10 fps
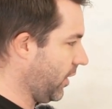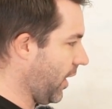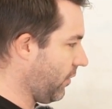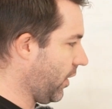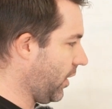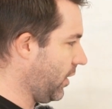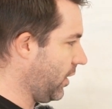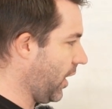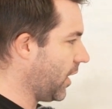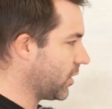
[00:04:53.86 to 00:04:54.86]

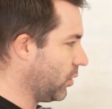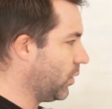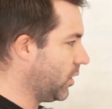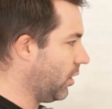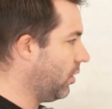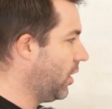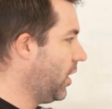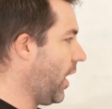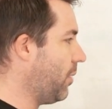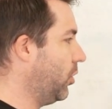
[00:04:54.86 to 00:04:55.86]
eyes on the window,
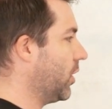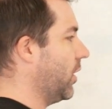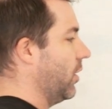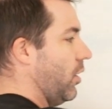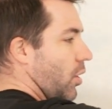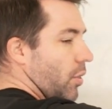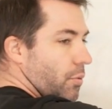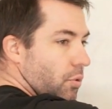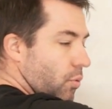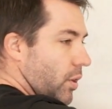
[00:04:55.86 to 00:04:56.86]
I'm looking
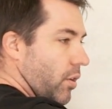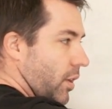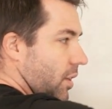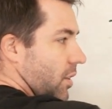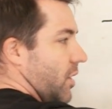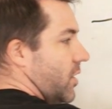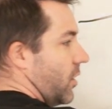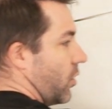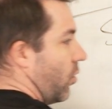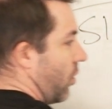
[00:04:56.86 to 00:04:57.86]
through the window into this
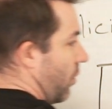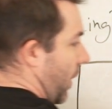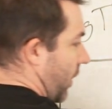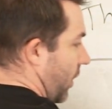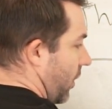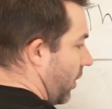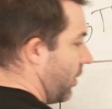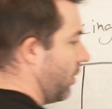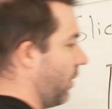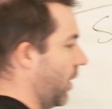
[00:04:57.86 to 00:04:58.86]
near corner back here,
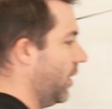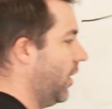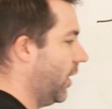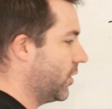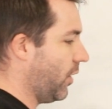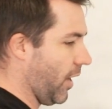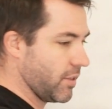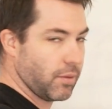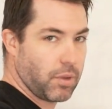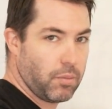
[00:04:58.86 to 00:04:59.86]
right? And so
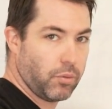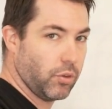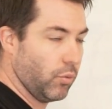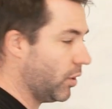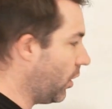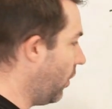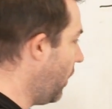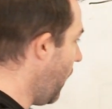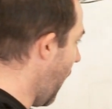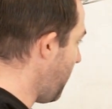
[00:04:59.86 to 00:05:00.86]
as I'm coming up to the window,
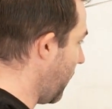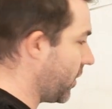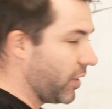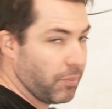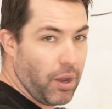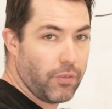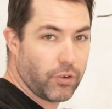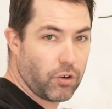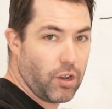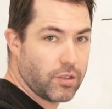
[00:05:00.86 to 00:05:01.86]
I might step out
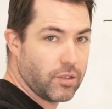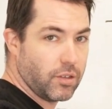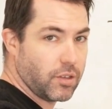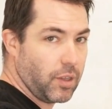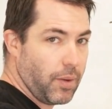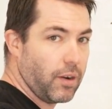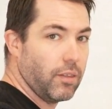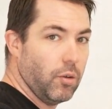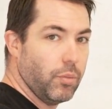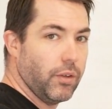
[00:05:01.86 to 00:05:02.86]
a
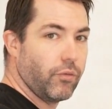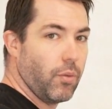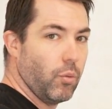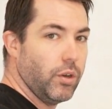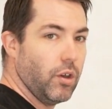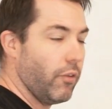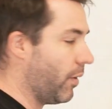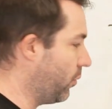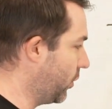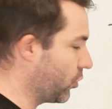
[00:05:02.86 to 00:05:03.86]
little bit from the window if
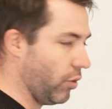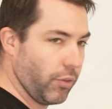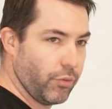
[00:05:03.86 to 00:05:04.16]
I'm patrolling